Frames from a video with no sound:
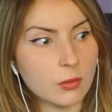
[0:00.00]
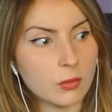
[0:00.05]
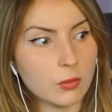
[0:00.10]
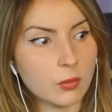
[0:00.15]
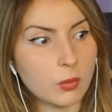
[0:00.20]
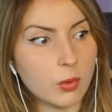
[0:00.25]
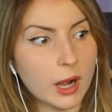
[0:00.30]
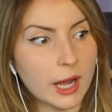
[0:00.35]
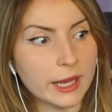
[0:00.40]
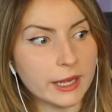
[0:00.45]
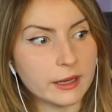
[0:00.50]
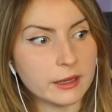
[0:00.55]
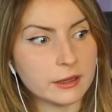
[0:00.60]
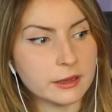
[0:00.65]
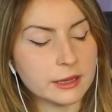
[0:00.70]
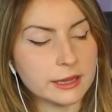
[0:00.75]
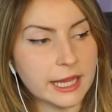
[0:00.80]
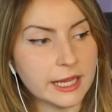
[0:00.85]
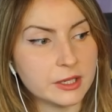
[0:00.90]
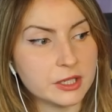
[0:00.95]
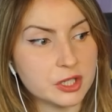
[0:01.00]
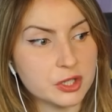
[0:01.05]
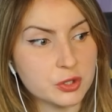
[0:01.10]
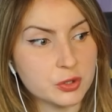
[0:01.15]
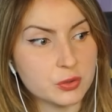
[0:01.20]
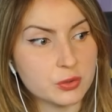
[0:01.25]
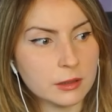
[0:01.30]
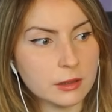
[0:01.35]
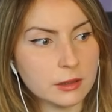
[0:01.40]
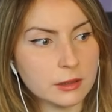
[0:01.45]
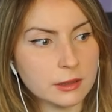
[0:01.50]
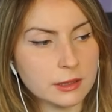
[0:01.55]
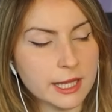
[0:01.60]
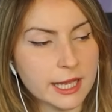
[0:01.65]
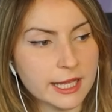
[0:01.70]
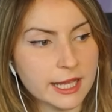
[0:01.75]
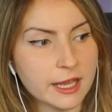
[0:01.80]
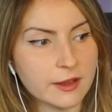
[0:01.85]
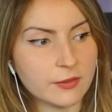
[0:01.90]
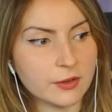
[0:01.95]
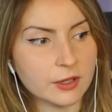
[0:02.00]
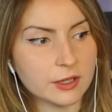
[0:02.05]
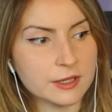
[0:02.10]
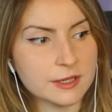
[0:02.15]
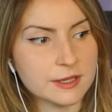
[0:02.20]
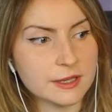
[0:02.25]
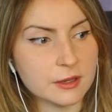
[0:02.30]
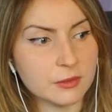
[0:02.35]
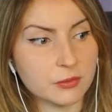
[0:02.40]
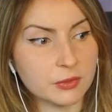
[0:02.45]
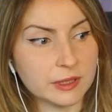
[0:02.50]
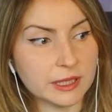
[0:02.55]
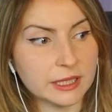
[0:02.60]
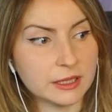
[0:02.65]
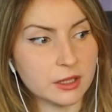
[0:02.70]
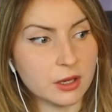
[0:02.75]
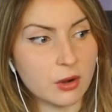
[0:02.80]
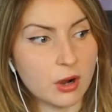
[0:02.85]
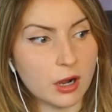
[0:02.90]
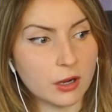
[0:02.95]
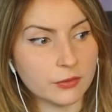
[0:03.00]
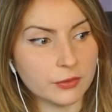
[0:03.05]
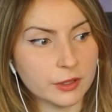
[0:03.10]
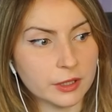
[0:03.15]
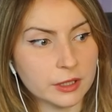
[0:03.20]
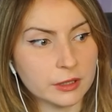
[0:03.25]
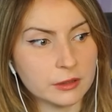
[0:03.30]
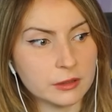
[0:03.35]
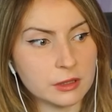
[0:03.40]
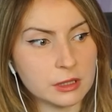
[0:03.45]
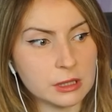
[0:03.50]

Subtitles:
What? They gave her a really low offer?